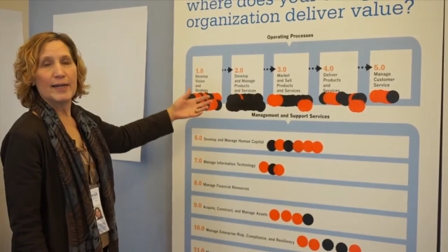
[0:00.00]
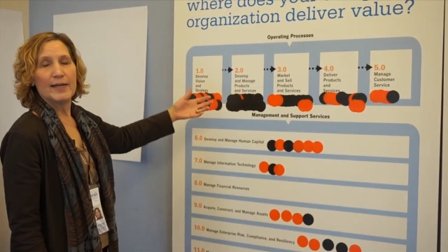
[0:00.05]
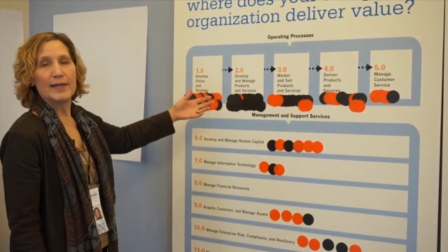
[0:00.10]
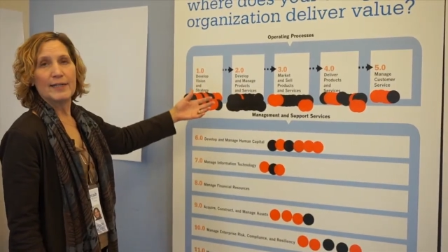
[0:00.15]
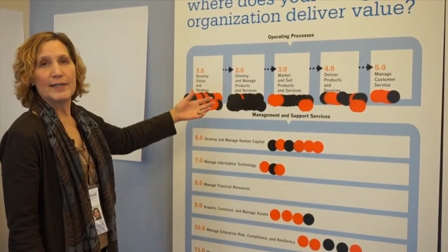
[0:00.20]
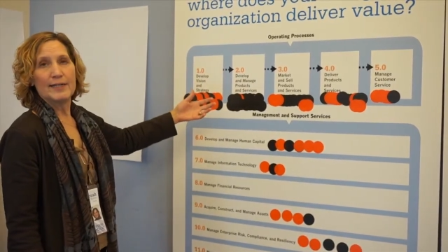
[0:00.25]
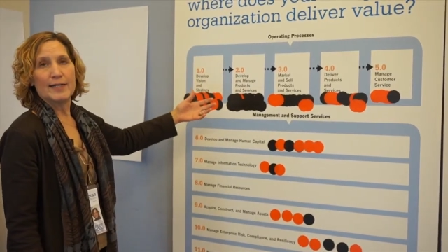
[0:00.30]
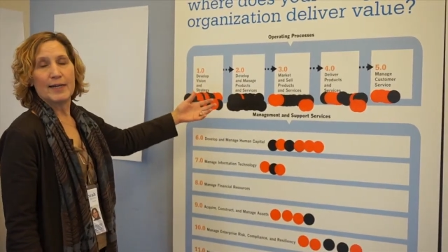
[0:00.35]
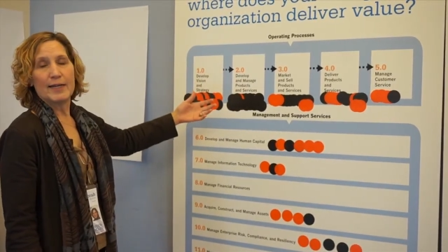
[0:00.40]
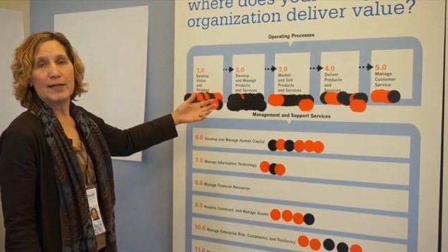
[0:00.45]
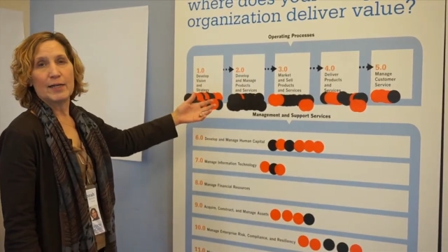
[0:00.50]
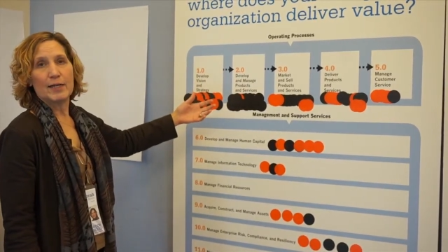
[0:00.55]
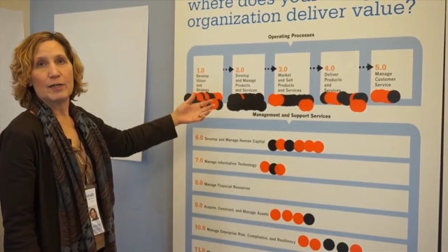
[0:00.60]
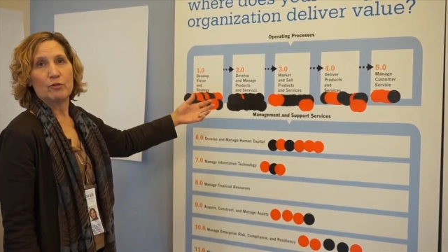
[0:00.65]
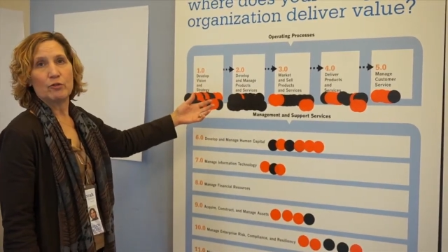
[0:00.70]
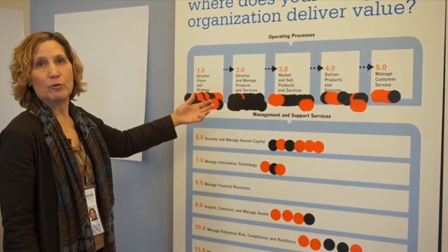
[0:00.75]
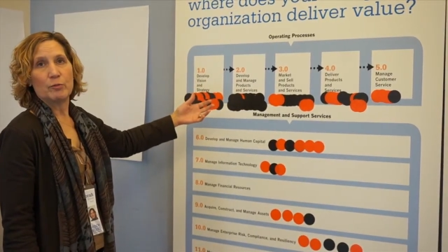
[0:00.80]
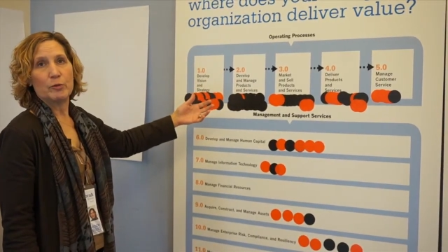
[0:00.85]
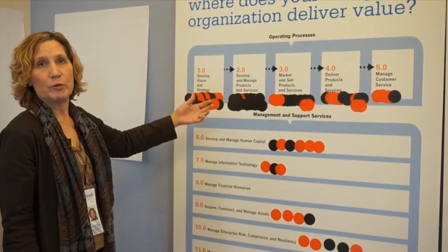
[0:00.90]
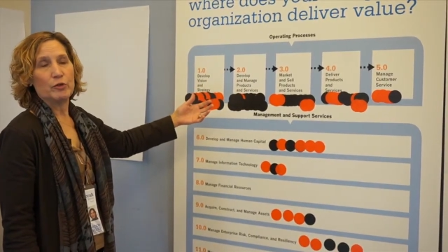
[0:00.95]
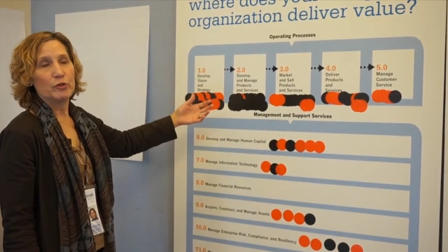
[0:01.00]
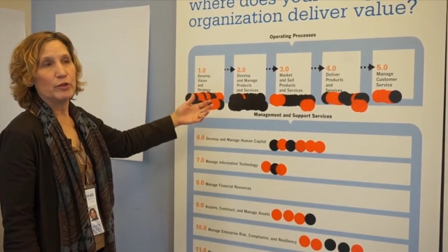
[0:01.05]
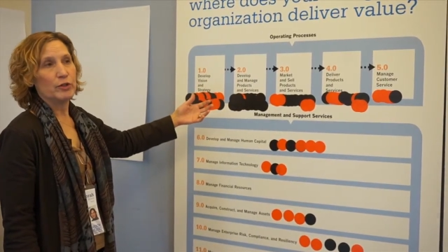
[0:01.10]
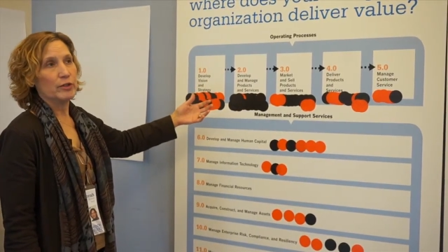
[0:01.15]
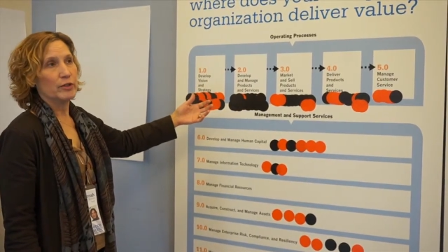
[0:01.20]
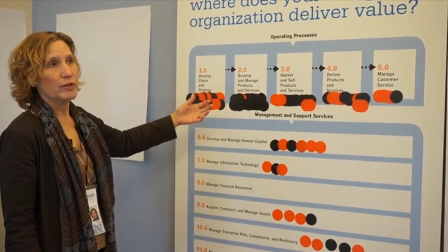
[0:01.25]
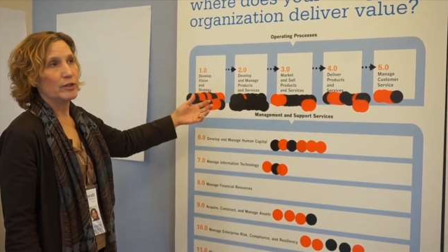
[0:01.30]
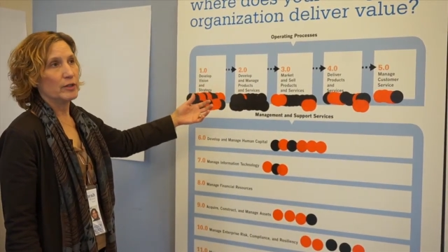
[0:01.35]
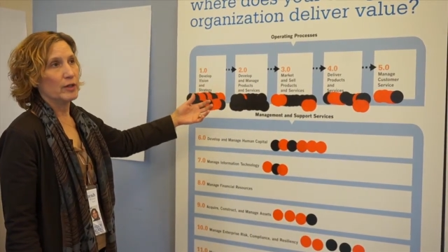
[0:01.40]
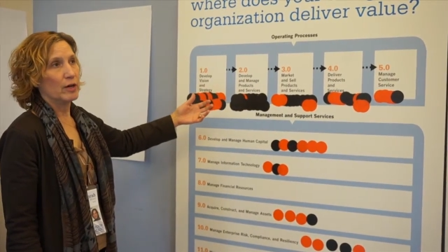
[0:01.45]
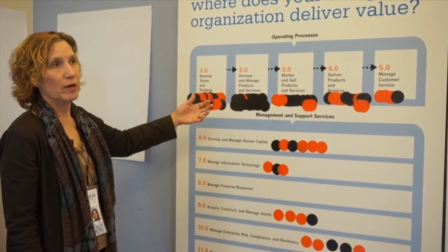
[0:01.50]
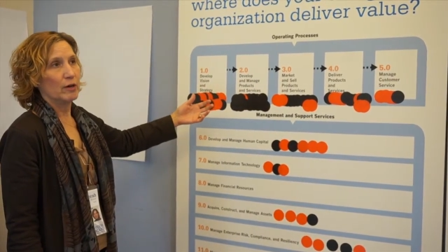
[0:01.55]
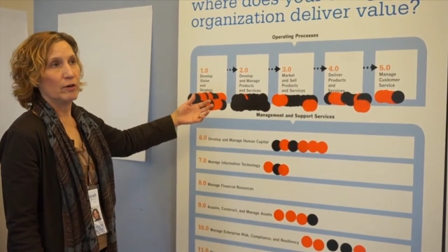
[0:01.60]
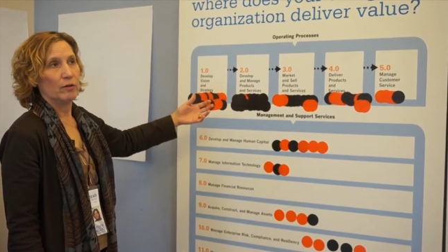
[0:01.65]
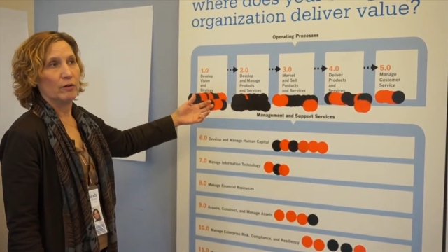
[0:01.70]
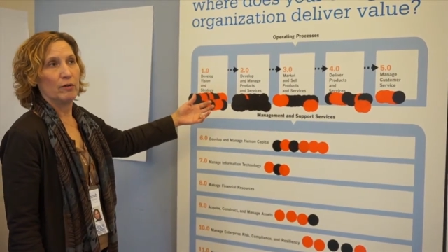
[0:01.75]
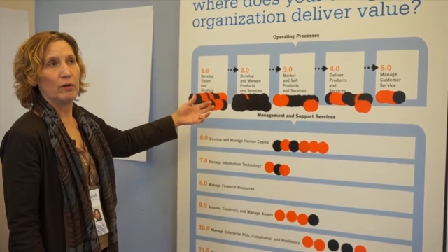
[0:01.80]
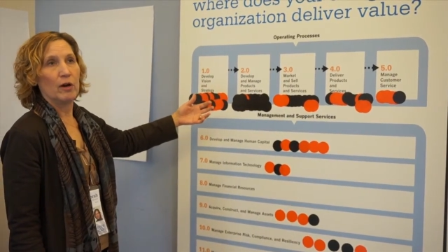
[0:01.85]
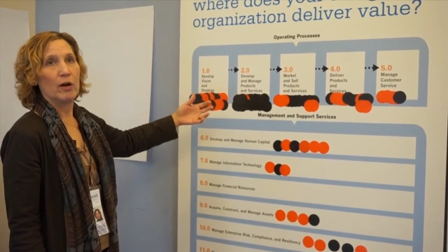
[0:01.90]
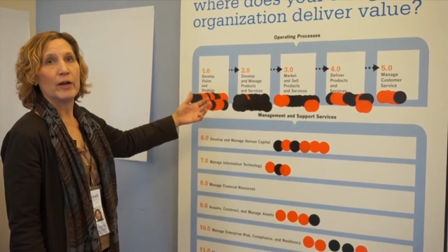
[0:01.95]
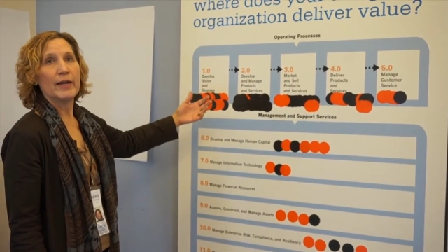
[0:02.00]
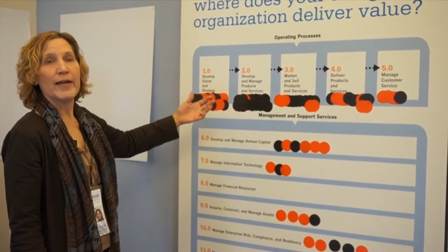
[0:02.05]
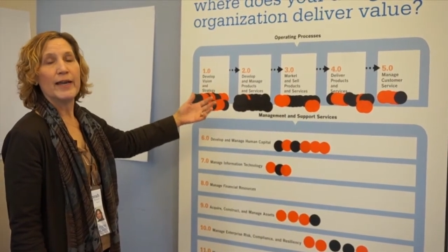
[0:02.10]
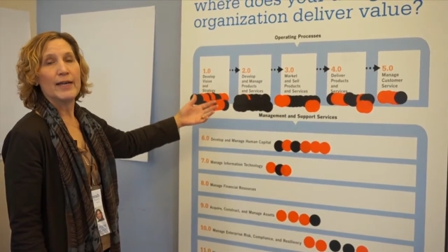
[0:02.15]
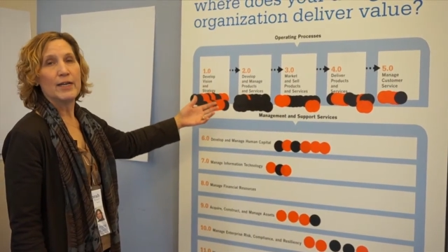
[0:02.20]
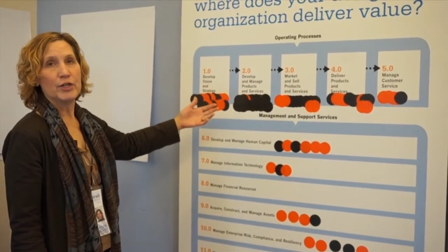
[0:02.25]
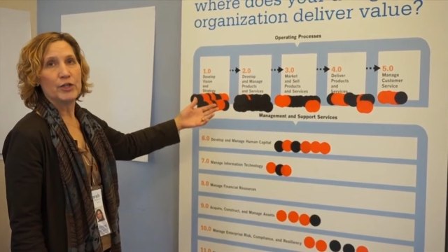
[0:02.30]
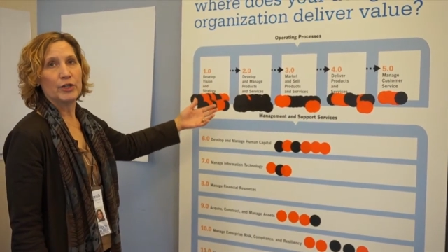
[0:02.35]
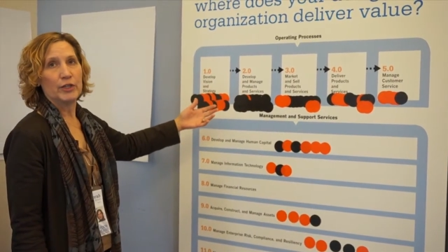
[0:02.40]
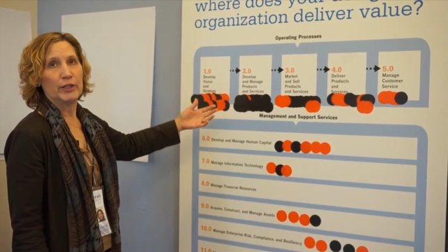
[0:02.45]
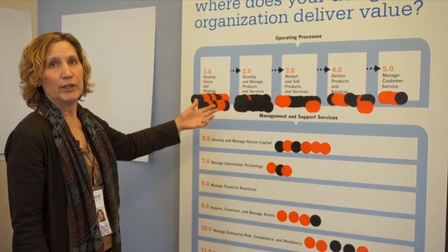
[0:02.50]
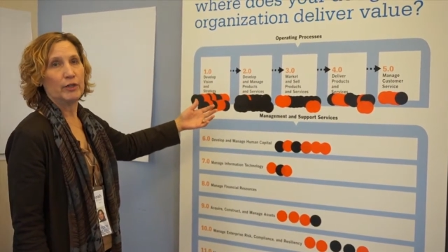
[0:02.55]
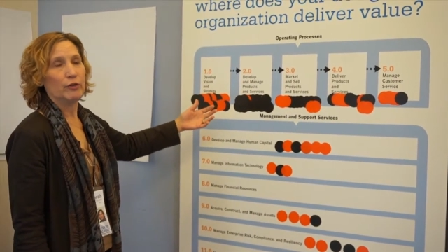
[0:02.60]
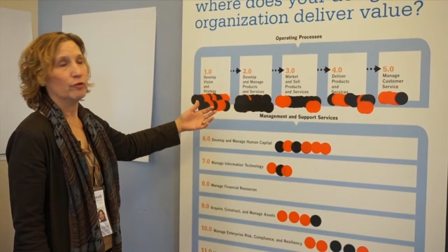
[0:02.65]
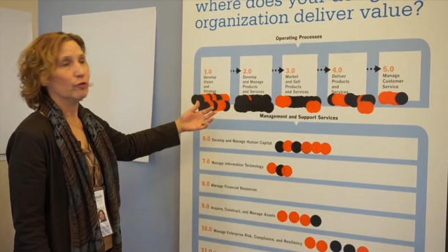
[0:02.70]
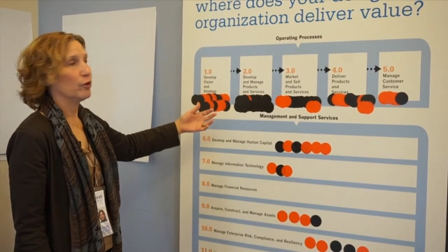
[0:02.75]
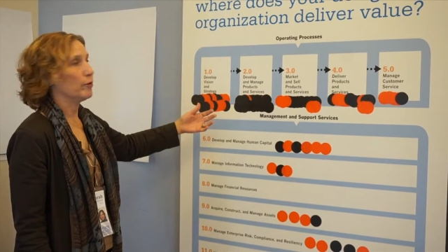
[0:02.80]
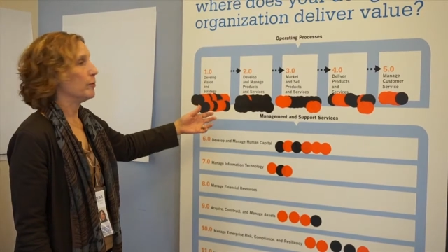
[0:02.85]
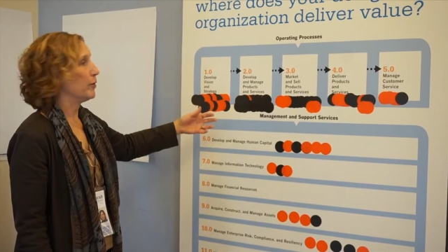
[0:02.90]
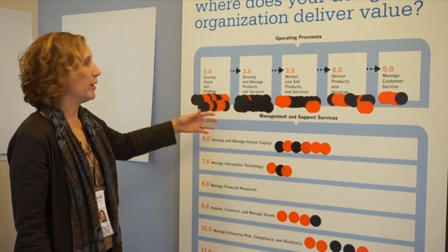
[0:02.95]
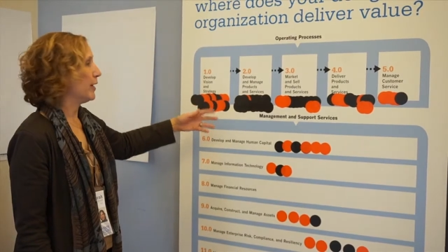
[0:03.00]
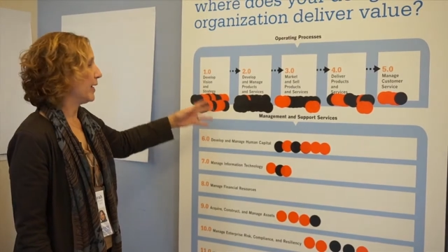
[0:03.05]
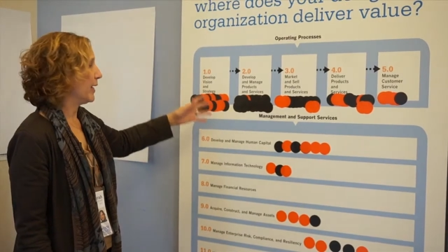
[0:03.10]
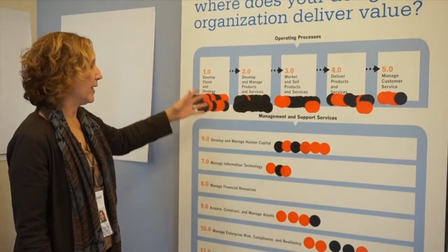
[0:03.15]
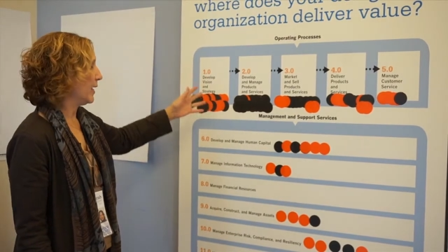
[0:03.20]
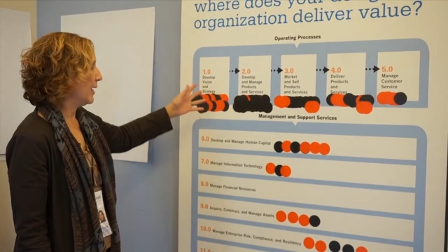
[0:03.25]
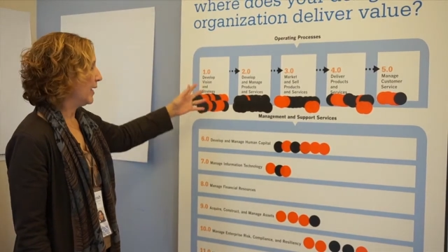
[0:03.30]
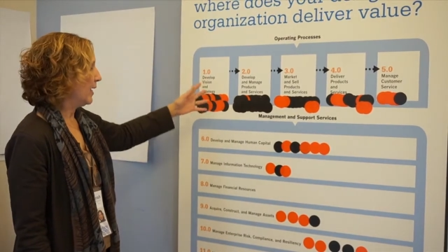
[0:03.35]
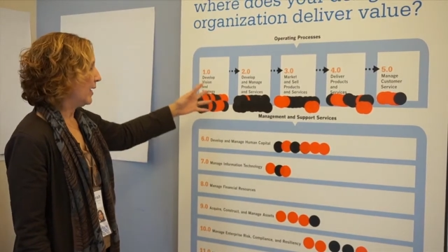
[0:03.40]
and design contributions are occasionally contributing. And